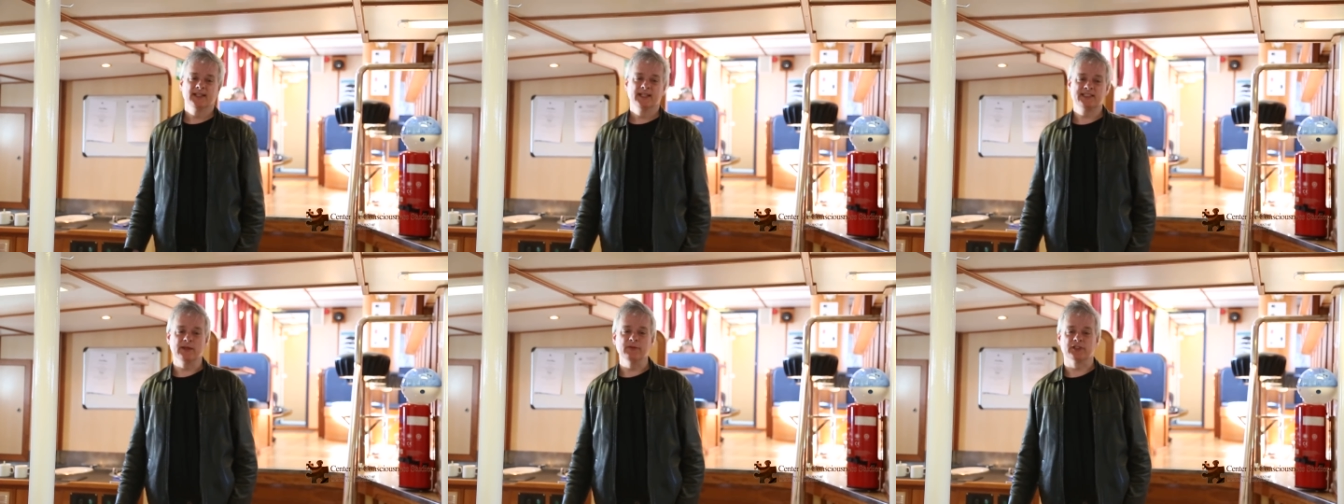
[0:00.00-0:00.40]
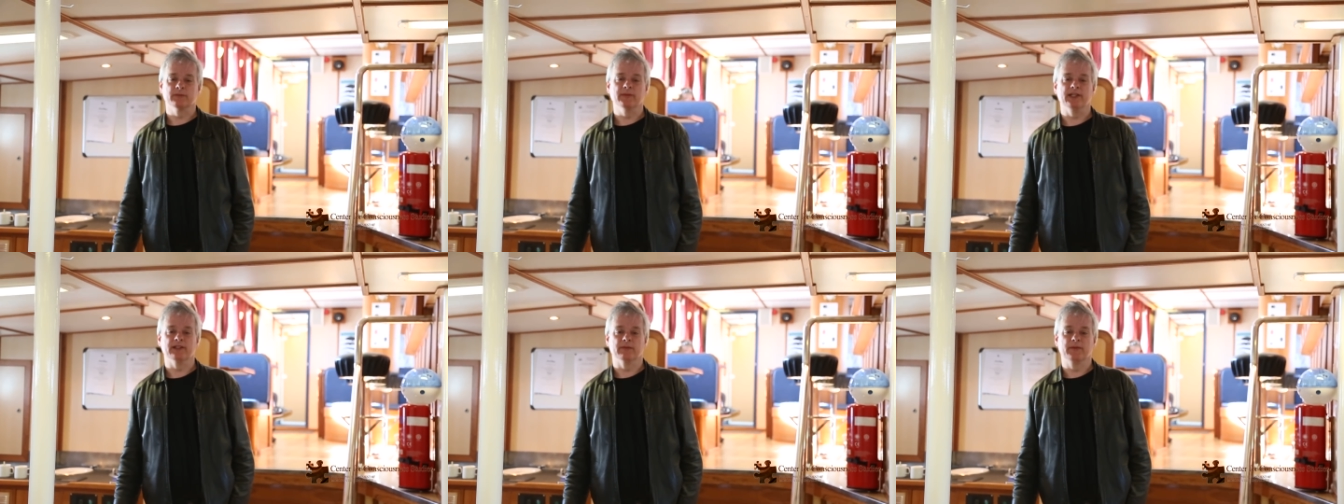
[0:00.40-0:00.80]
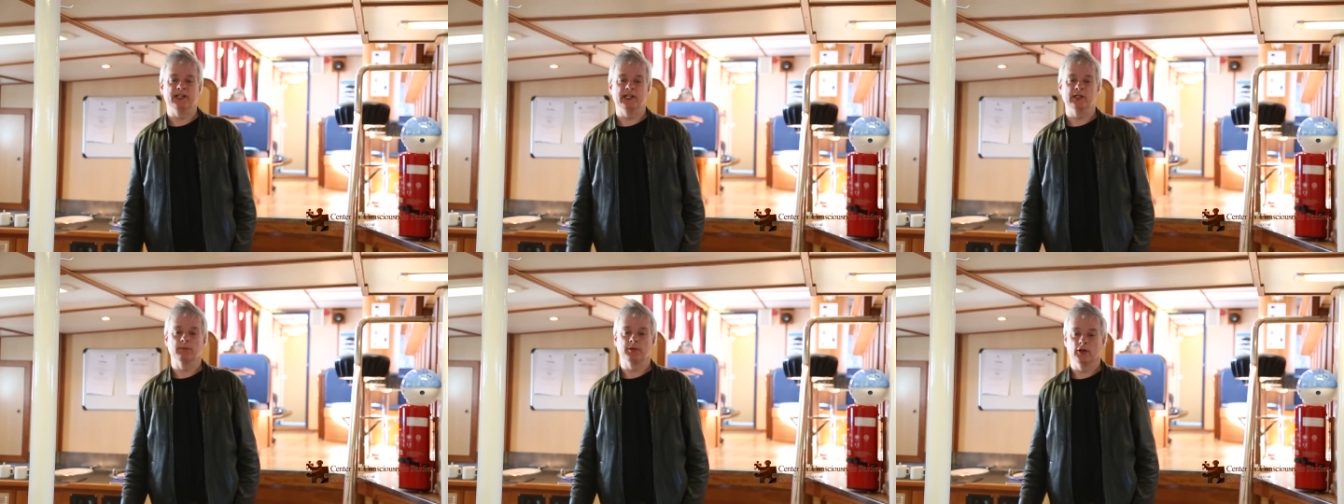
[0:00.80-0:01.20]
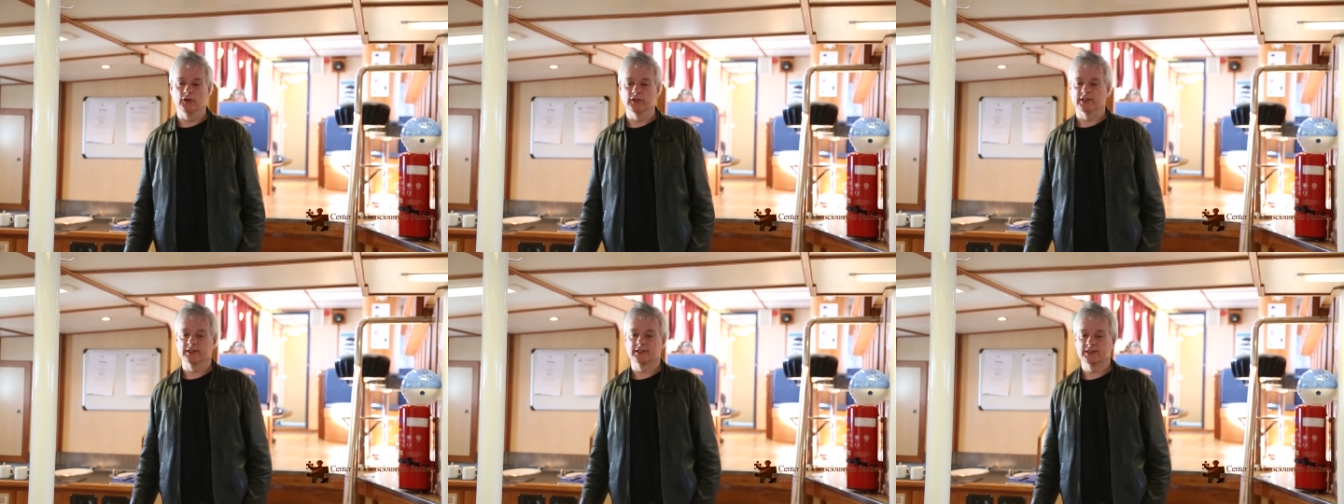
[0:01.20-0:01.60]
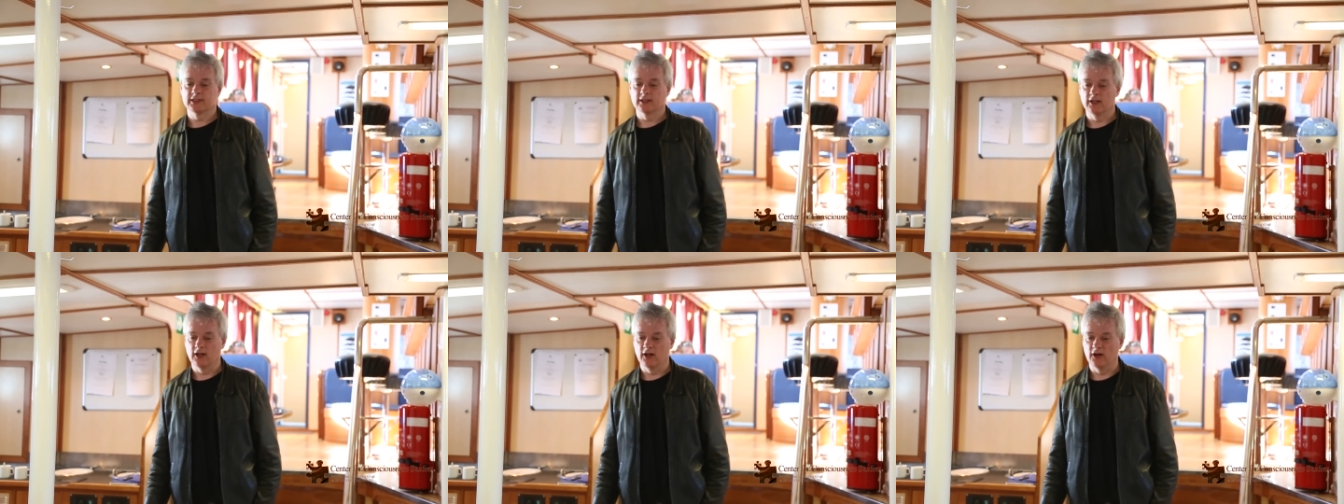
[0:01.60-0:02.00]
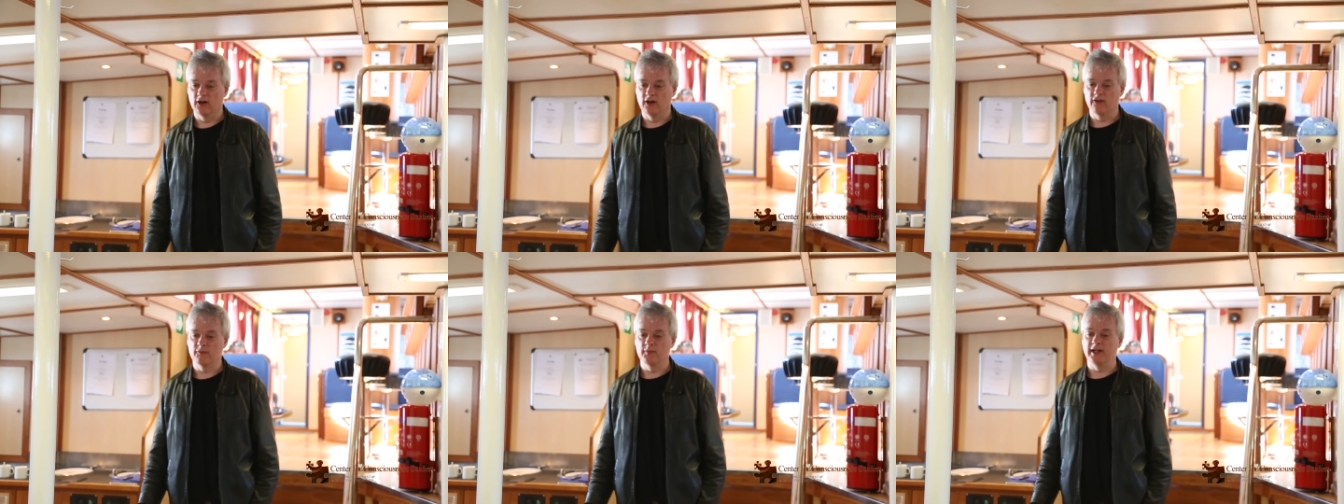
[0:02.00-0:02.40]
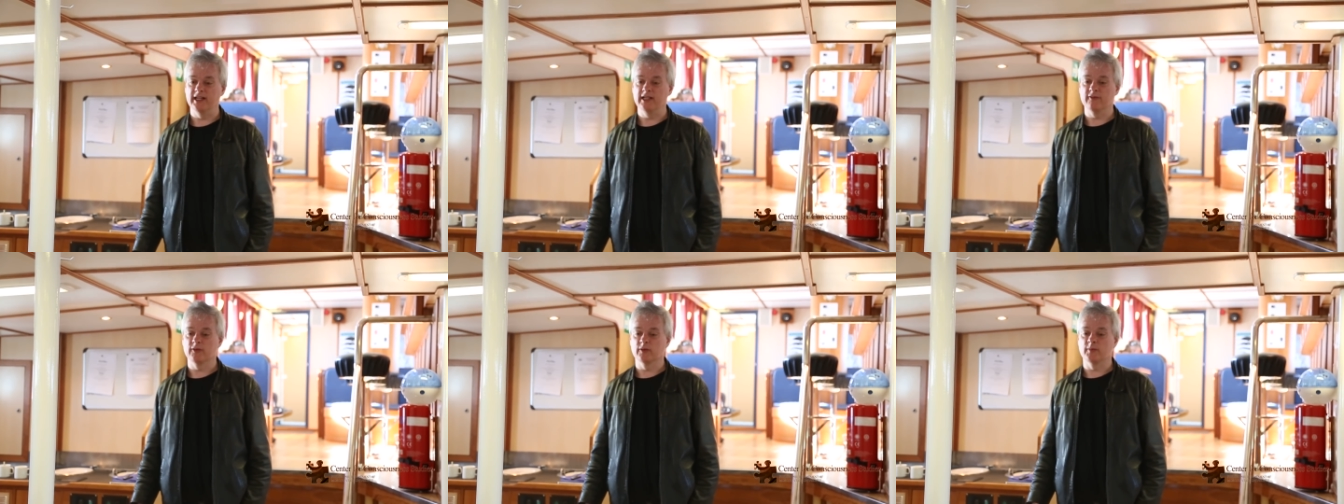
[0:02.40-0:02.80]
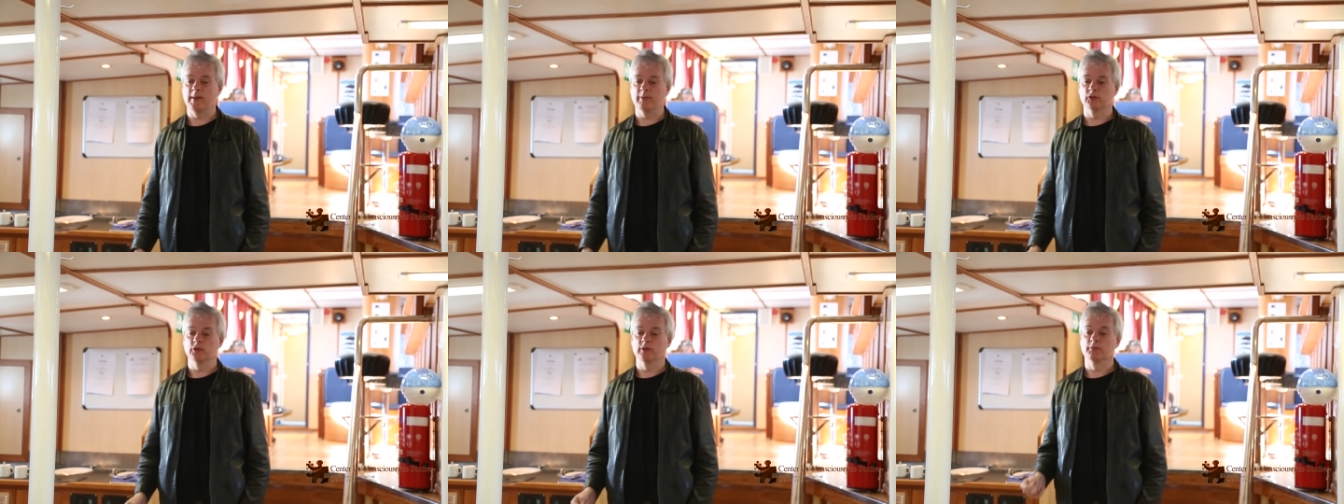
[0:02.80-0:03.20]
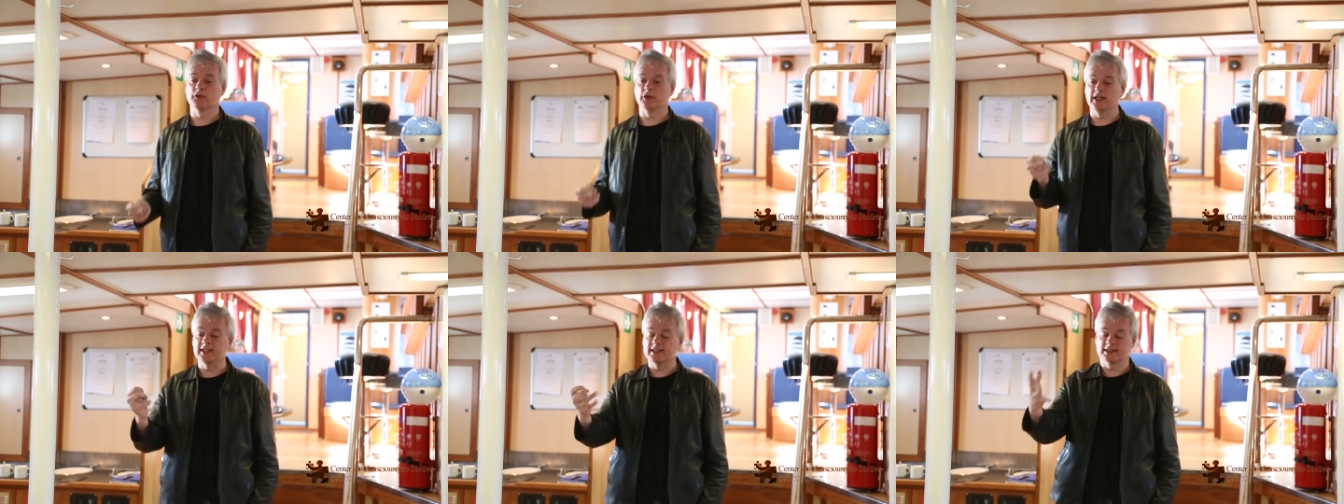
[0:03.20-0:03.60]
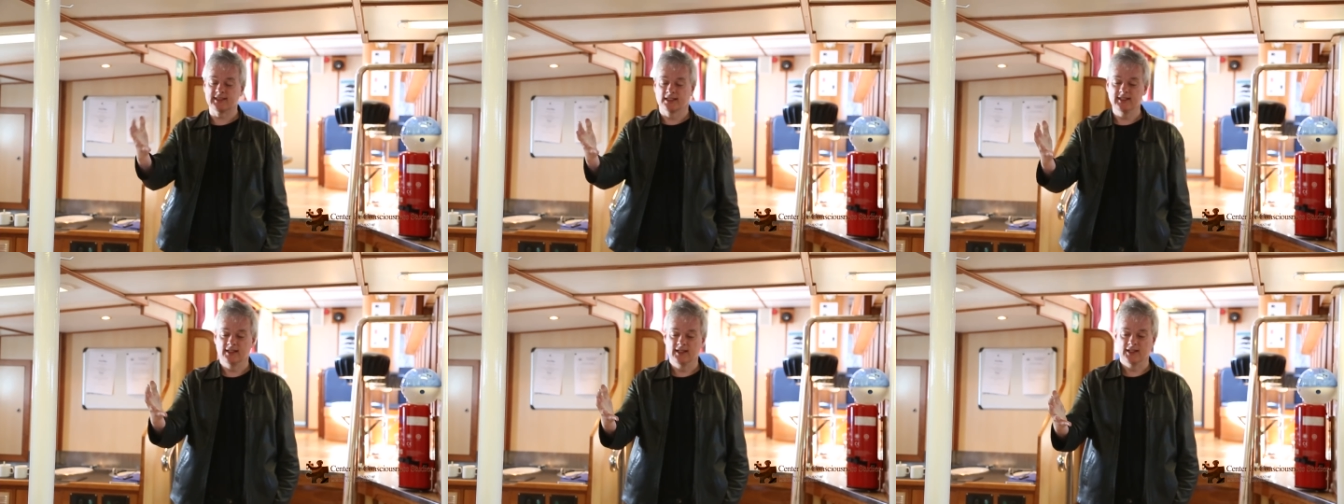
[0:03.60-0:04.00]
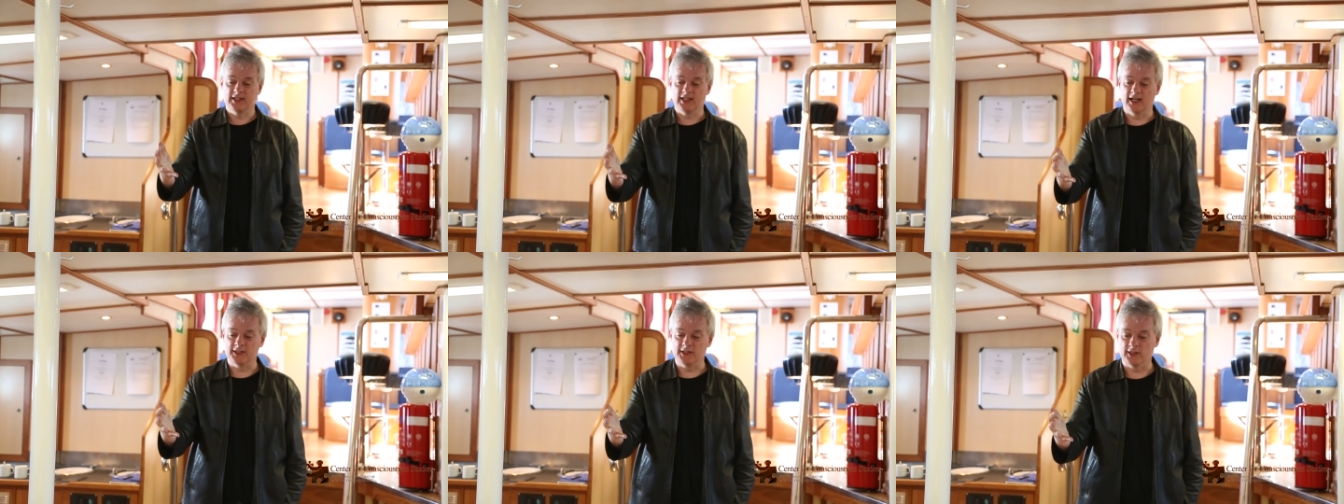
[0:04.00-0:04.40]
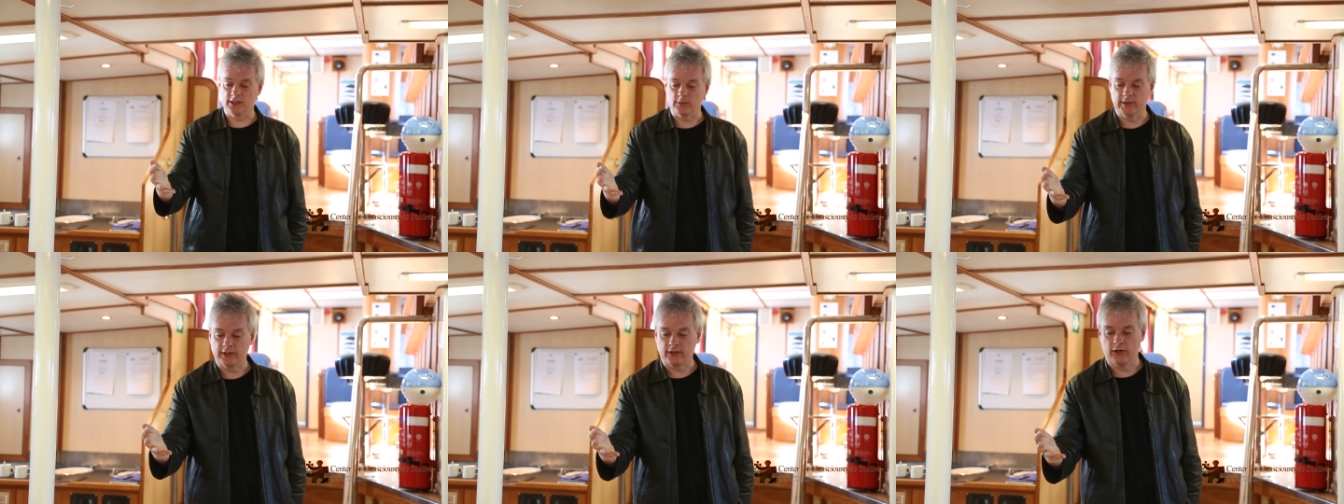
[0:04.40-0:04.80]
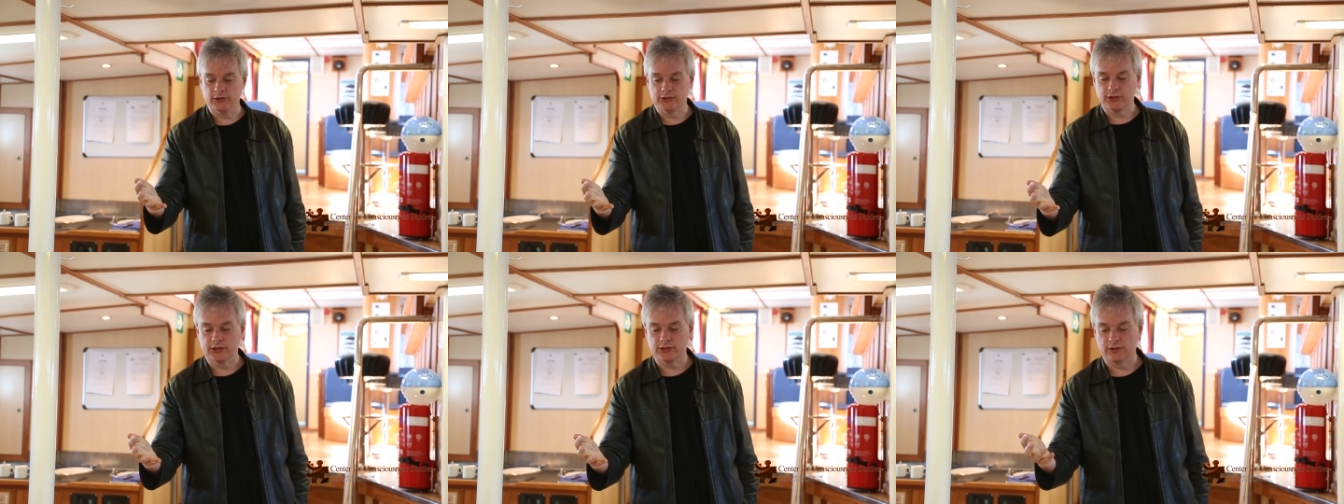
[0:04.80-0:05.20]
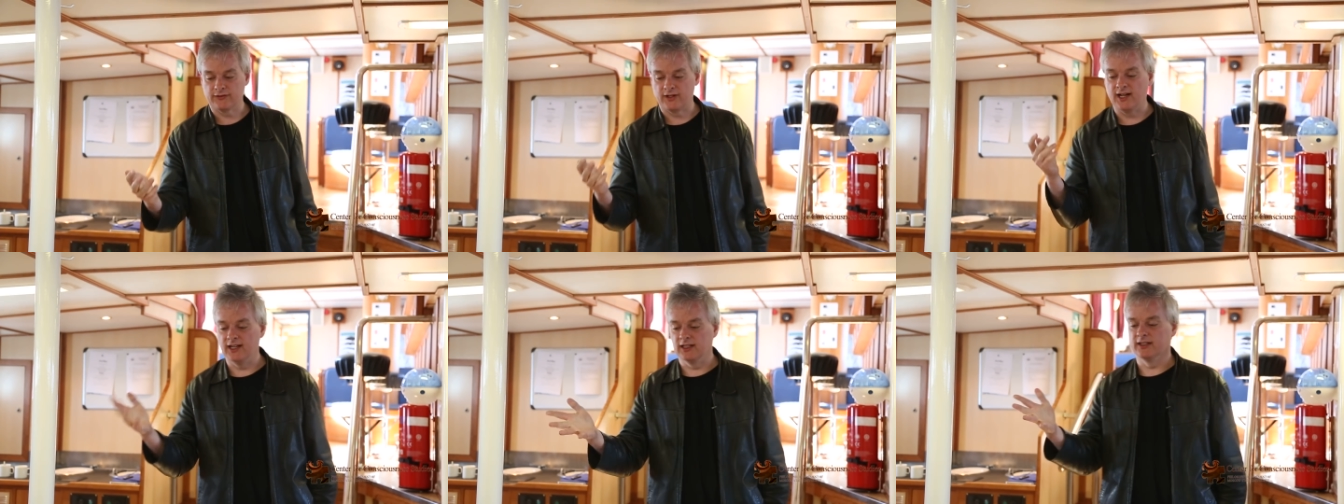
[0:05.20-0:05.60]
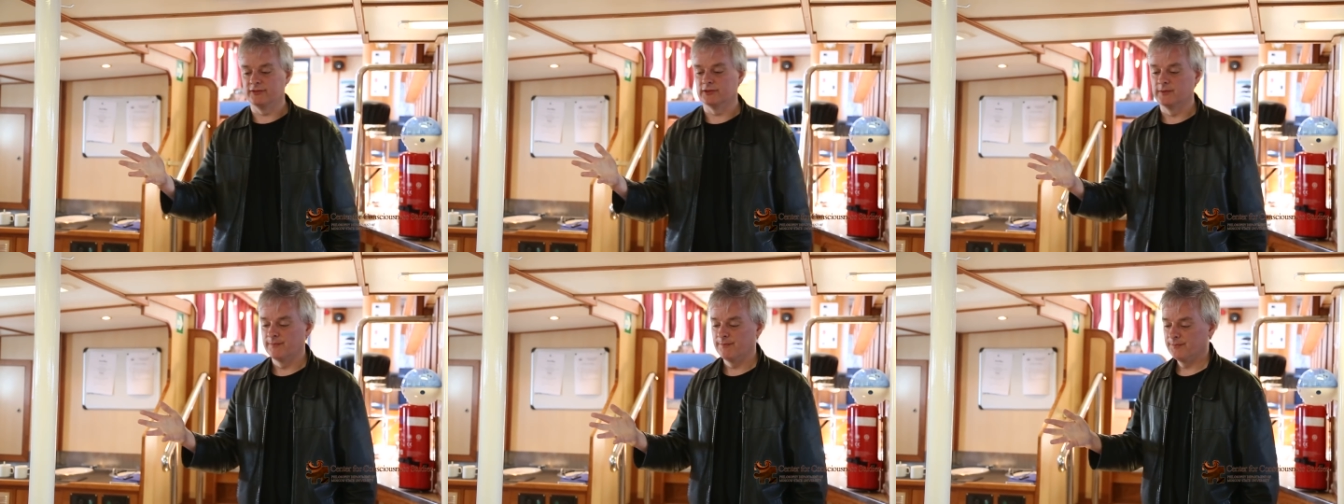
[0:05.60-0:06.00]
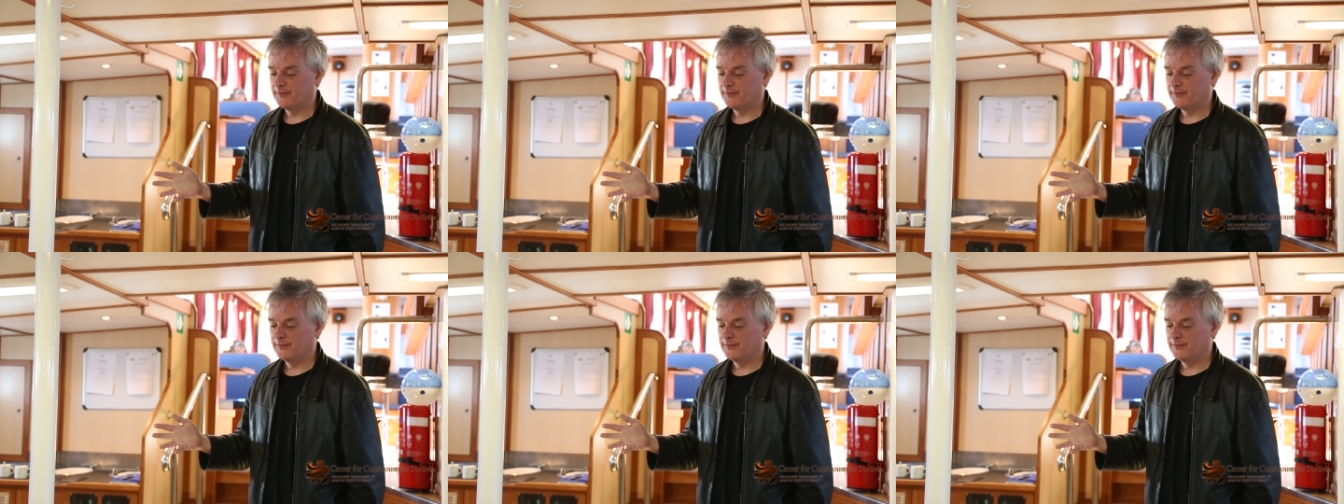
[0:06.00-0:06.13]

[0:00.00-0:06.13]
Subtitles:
it seems to me that many opponents of many of the people who embrace the idea that we're conscious of high-level